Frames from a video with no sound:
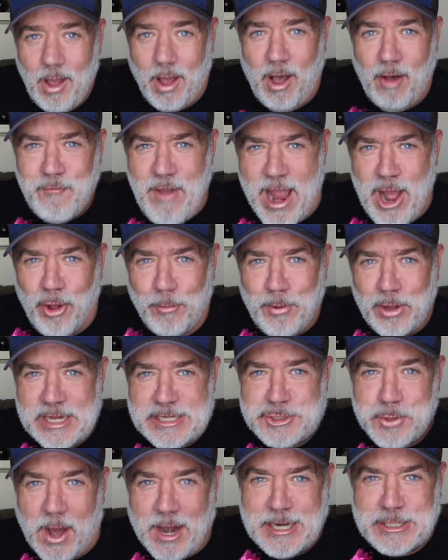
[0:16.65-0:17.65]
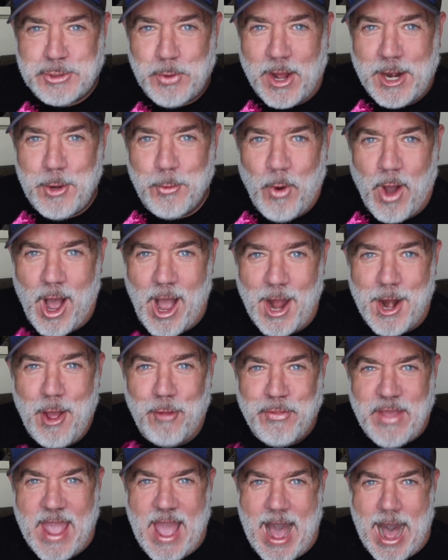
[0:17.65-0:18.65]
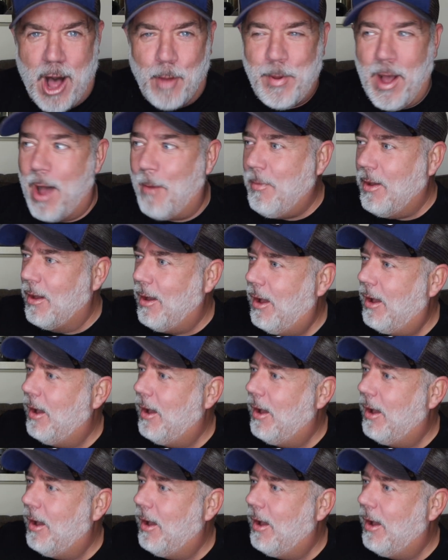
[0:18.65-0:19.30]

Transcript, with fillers: Available in 2021, the album.